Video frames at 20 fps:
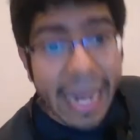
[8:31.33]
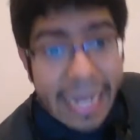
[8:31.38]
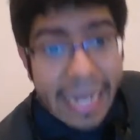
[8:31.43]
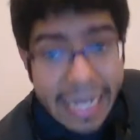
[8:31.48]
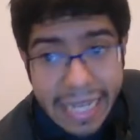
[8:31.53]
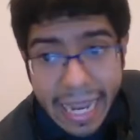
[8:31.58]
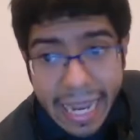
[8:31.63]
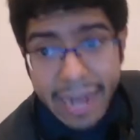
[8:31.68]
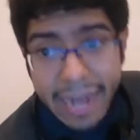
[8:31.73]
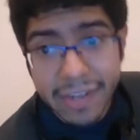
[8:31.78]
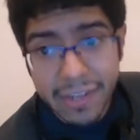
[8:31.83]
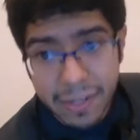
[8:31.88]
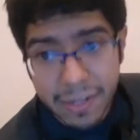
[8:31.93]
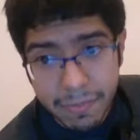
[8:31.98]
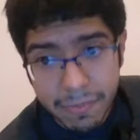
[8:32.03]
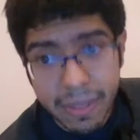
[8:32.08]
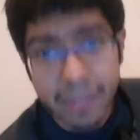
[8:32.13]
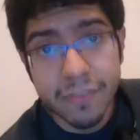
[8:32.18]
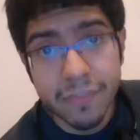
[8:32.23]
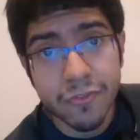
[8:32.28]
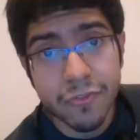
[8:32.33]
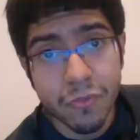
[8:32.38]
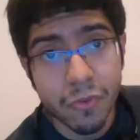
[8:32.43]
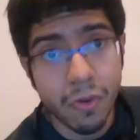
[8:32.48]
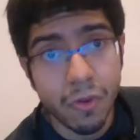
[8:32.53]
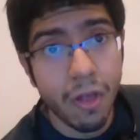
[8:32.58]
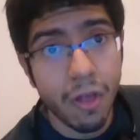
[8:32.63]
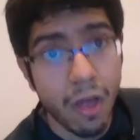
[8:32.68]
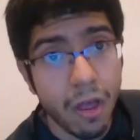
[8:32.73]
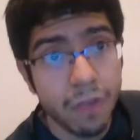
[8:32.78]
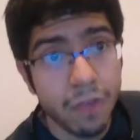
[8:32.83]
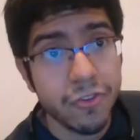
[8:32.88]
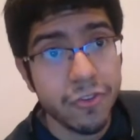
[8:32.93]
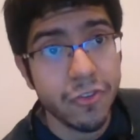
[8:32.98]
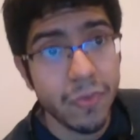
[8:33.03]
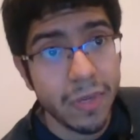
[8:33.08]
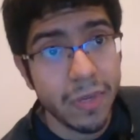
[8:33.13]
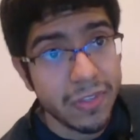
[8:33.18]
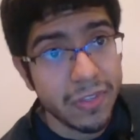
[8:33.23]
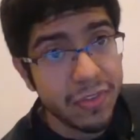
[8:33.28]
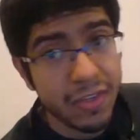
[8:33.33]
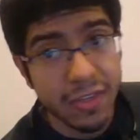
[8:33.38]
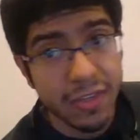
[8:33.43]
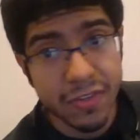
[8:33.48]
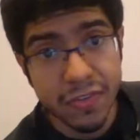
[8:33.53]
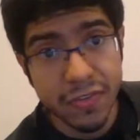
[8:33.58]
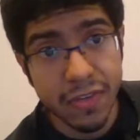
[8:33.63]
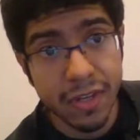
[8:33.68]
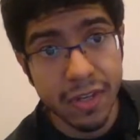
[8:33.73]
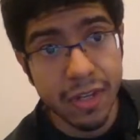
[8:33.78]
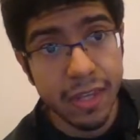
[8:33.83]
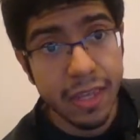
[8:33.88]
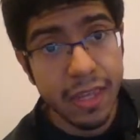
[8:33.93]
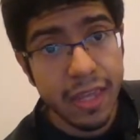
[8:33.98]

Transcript: Deji Meets Scroll also existed.